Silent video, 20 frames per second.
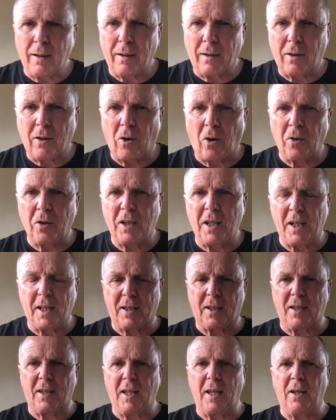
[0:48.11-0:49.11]

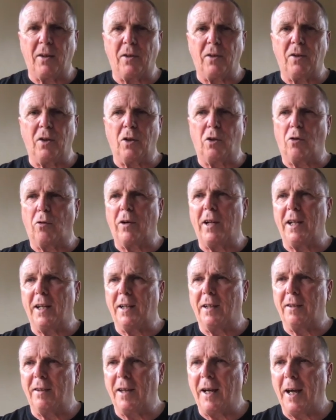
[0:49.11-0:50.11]
context there in the
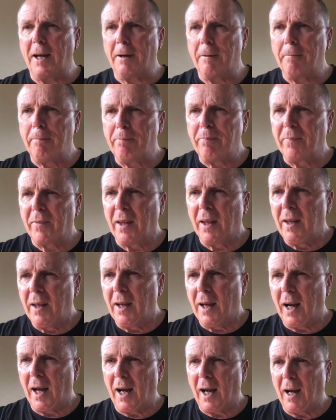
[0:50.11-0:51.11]
Greek that
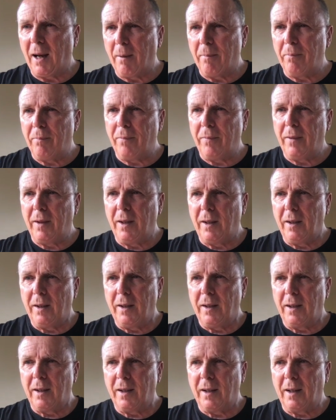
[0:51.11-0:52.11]
that
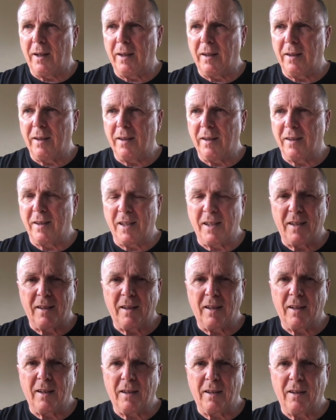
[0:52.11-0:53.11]

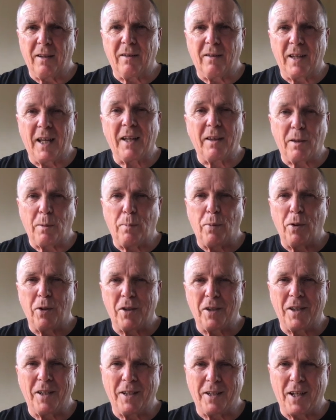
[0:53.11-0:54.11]
the
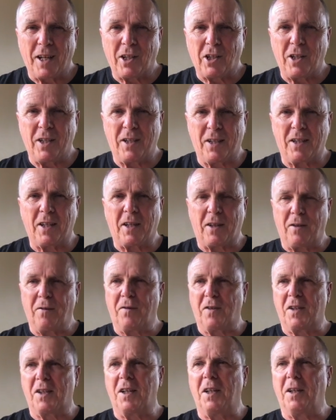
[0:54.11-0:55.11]
person is actually sick of
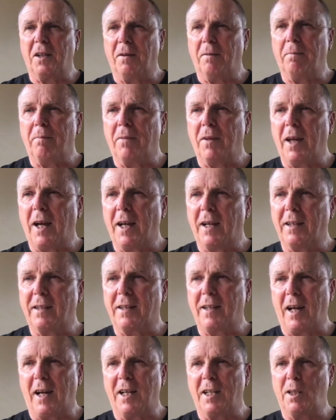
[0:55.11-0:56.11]
sin, that
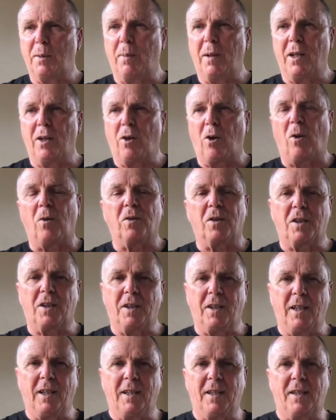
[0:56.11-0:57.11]
he's been
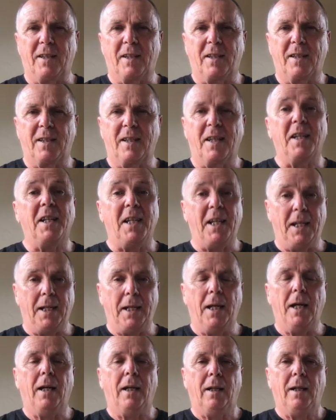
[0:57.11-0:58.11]
constantly
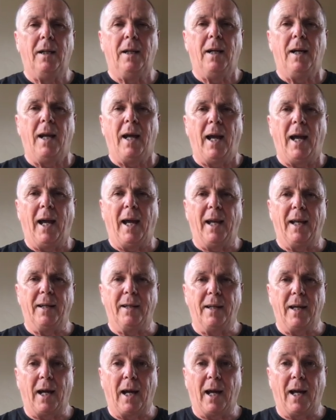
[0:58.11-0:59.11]
sinning, and
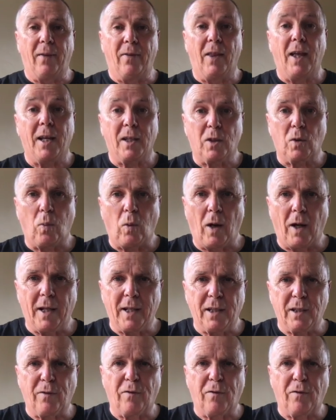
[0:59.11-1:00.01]
that's why he's